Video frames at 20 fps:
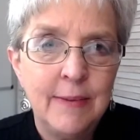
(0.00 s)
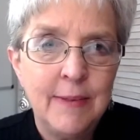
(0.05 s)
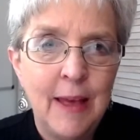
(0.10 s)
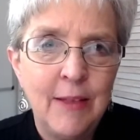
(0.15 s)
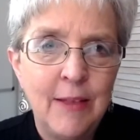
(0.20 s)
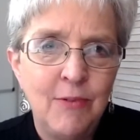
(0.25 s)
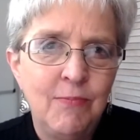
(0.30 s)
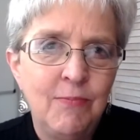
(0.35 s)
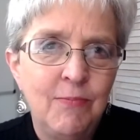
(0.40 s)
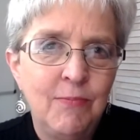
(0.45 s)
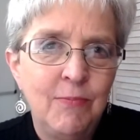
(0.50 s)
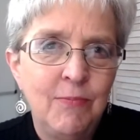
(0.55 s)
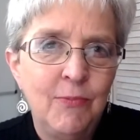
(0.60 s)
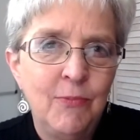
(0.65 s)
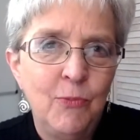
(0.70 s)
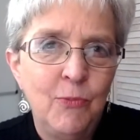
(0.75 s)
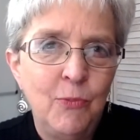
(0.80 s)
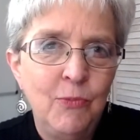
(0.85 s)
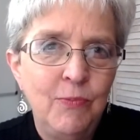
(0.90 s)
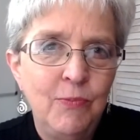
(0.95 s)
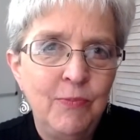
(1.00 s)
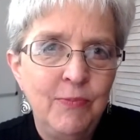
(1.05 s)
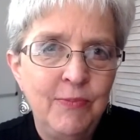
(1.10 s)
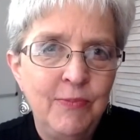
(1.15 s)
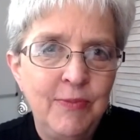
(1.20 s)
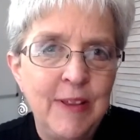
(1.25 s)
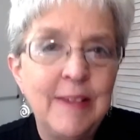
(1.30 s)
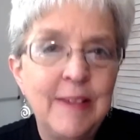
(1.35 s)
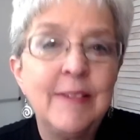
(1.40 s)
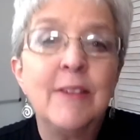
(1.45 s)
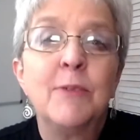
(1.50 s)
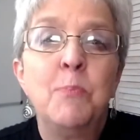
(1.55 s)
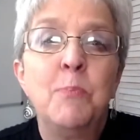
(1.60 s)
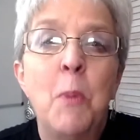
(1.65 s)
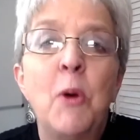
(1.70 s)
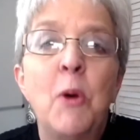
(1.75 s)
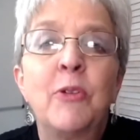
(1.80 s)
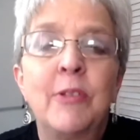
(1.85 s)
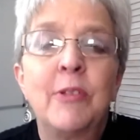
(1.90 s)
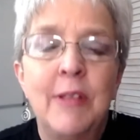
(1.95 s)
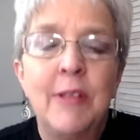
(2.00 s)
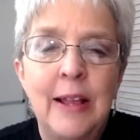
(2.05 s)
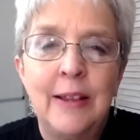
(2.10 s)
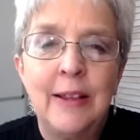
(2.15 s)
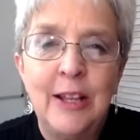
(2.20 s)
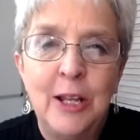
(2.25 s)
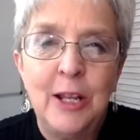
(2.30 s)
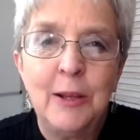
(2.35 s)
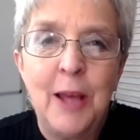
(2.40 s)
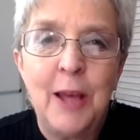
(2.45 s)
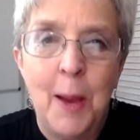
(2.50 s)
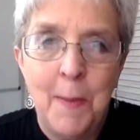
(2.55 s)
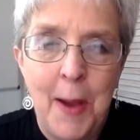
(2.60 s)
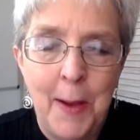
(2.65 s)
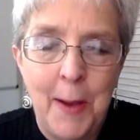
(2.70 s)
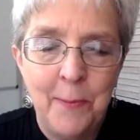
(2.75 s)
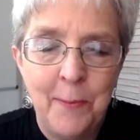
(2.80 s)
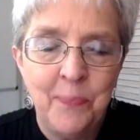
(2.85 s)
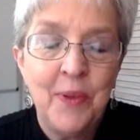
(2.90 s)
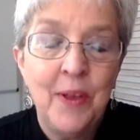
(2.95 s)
that this is most likely to come up.